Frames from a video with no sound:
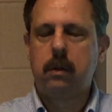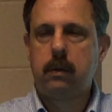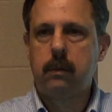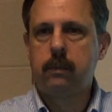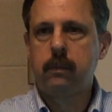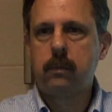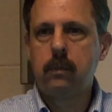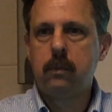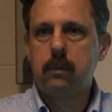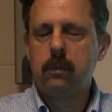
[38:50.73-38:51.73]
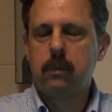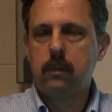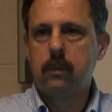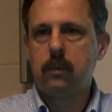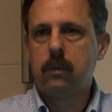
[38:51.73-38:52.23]

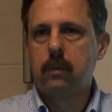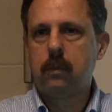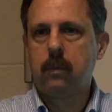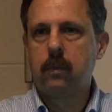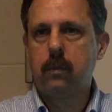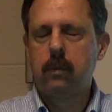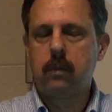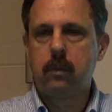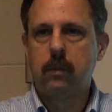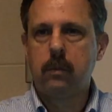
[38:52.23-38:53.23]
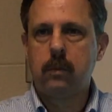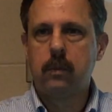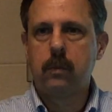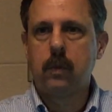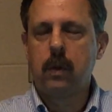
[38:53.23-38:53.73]

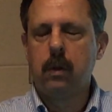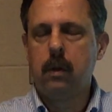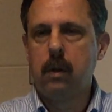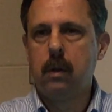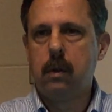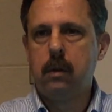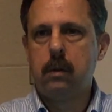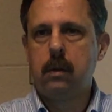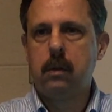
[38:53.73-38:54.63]
No one is speaking in this clip.